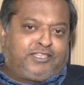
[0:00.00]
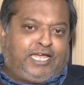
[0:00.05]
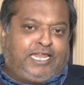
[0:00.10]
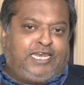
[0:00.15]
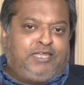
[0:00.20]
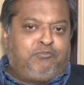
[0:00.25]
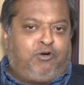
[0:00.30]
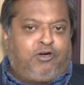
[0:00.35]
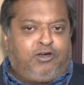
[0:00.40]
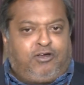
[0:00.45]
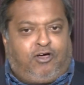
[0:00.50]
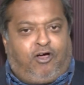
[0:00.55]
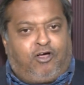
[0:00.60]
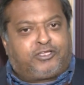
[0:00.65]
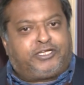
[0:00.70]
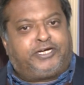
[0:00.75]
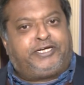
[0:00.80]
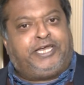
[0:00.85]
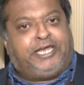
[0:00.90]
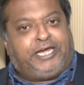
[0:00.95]
Taliban or
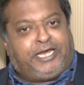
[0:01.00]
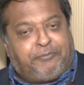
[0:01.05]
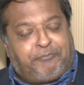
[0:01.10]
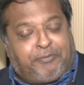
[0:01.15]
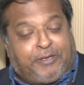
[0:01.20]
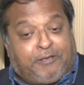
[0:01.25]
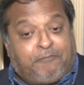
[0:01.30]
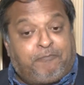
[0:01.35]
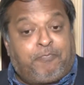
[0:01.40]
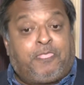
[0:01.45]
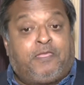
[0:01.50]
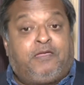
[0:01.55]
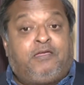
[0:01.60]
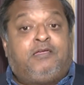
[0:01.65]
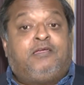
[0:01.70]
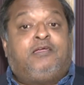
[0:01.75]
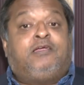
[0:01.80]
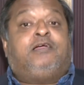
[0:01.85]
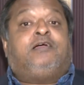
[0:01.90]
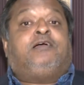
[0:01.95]
the TTP.
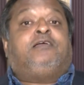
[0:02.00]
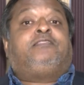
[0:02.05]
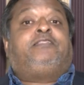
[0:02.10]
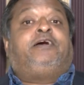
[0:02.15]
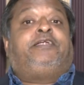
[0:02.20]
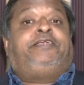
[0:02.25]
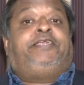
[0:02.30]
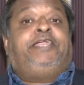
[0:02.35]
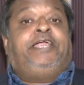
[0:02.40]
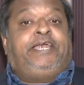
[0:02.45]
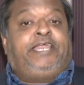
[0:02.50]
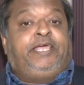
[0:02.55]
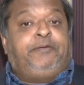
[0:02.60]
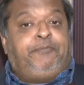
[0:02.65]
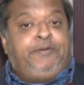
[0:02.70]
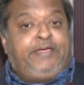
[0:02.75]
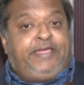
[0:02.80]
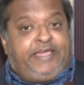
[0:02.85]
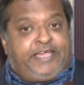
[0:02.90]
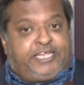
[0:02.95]
The
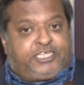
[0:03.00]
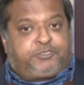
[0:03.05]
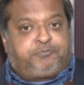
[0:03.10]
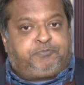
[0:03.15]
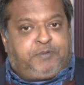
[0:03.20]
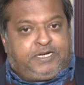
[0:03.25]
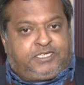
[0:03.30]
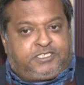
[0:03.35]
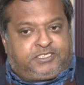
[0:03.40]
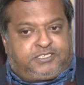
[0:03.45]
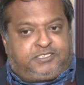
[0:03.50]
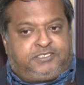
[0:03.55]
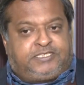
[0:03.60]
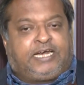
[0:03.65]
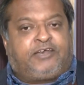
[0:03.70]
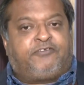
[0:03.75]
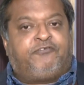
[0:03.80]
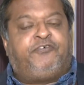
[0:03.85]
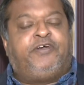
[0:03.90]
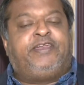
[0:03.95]
TTP expects
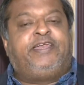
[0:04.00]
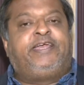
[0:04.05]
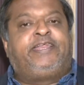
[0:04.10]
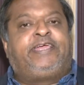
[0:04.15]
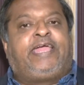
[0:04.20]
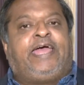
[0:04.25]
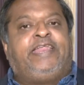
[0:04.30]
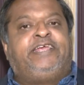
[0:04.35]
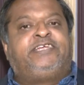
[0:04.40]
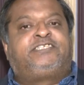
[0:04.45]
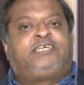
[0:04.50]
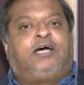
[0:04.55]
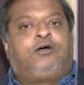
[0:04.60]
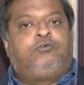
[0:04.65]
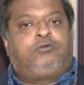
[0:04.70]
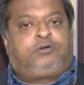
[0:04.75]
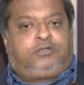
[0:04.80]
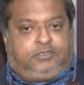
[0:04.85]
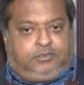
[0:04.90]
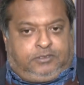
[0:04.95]
that when it carries
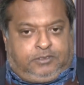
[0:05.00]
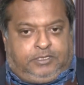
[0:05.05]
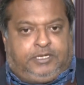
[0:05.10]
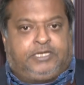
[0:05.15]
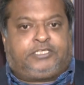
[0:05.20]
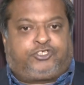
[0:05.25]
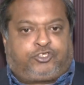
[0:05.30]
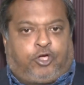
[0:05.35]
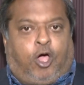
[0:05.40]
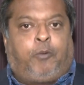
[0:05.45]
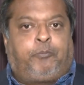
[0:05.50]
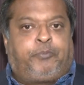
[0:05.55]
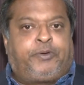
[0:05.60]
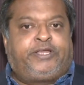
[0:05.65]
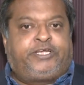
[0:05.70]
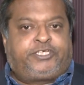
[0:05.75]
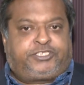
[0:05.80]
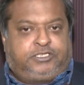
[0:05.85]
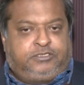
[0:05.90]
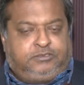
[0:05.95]
out its
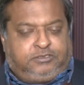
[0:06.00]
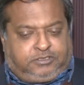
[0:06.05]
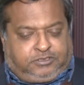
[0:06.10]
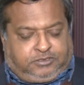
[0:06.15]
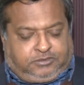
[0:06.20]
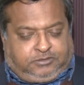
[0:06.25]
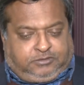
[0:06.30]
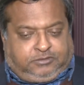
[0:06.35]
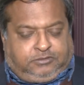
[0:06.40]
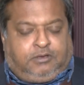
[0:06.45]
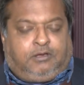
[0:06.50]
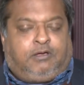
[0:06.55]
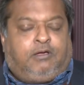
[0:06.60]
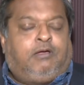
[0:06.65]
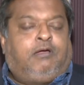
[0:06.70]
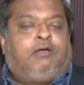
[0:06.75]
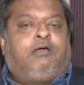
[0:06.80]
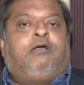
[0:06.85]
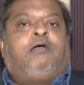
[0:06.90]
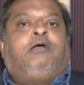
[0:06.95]
operations,
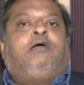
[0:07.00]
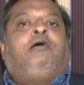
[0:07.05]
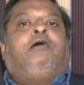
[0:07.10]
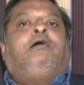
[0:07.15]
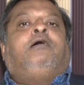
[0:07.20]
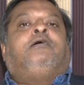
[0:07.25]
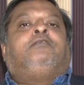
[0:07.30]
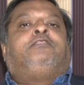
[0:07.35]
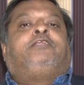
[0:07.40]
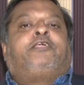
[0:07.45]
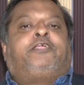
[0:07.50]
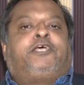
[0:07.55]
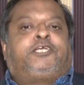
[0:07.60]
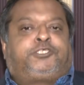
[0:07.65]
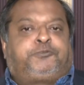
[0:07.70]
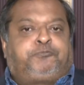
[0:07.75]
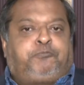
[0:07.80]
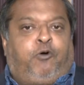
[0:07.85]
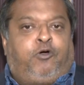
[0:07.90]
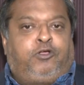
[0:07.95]
the
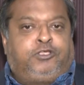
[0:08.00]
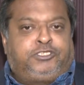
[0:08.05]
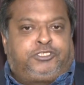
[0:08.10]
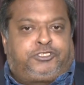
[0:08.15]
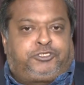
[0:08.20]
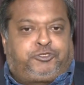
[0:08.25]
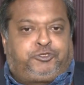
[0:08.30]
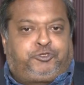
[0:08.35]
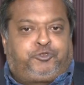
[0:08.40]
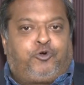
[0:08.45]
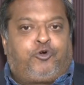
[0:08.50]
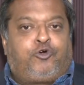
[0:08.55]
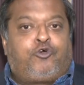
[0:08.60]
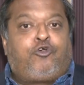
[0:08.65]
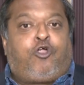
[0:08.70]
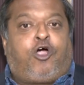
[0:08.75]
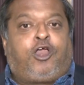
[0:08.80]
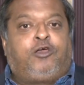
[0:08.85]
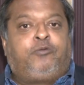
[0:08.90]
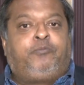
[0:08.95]
response should
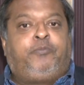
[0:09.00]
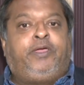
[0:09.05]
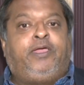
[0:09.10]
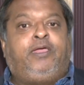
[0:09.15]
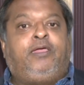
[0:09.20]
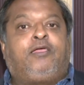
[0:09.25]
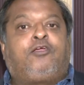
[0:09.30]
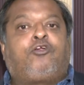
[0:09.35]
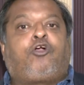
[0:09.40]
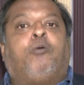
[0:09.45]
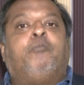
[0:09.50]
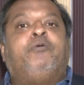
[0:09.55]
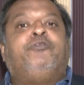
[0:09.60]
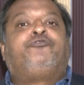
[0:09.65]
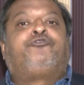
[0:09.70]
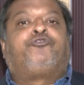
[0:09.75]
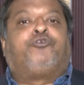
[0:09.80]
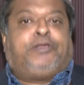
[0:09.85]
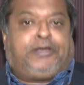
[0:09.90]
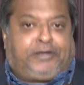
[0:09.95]
not be
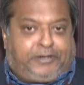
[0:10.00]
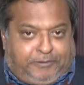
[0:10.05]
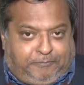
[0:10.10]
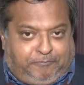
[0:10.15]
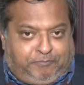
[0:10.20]
commensurate.